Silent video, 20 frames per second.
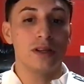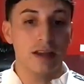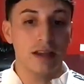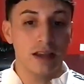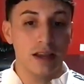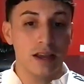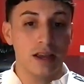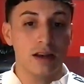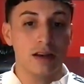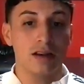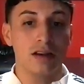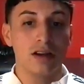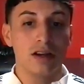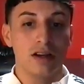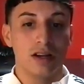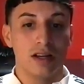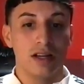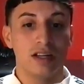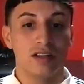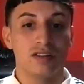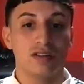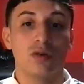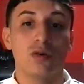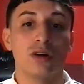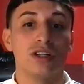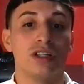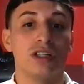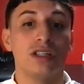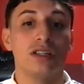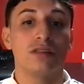Ken, It's
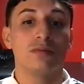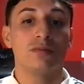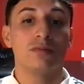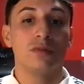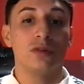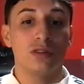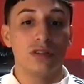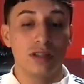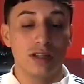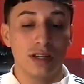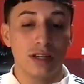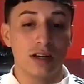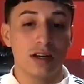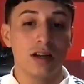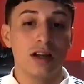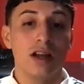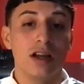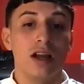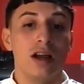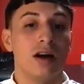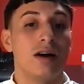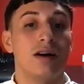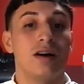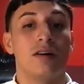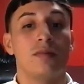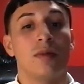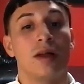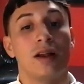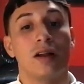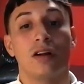Gorgeous Music,
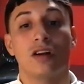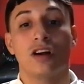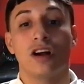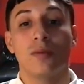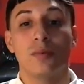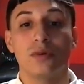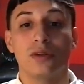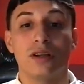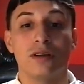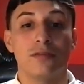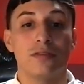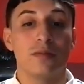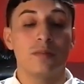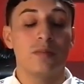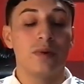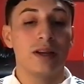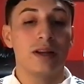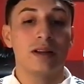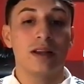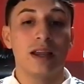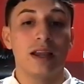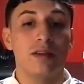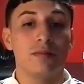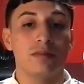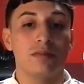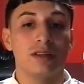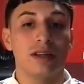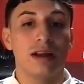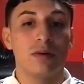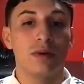um, and a couple different big
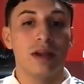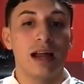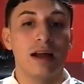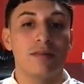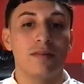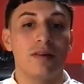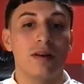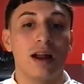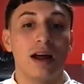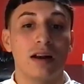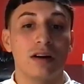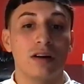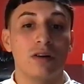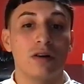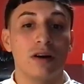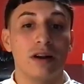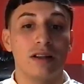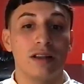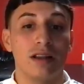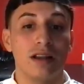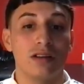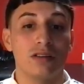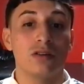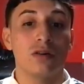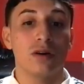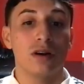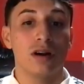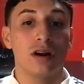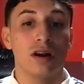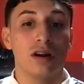names that we have a lot of great things
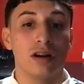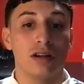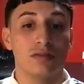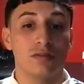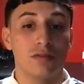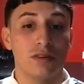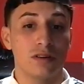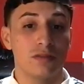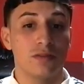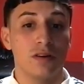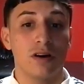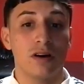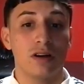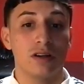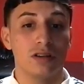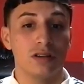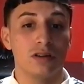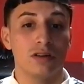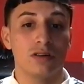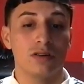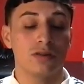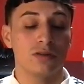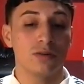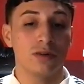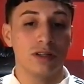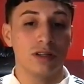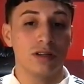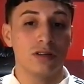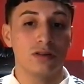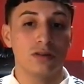going on as, as far as you know
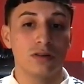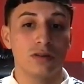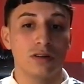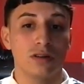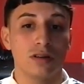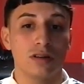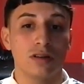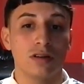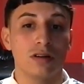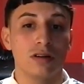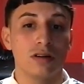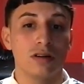with these tours.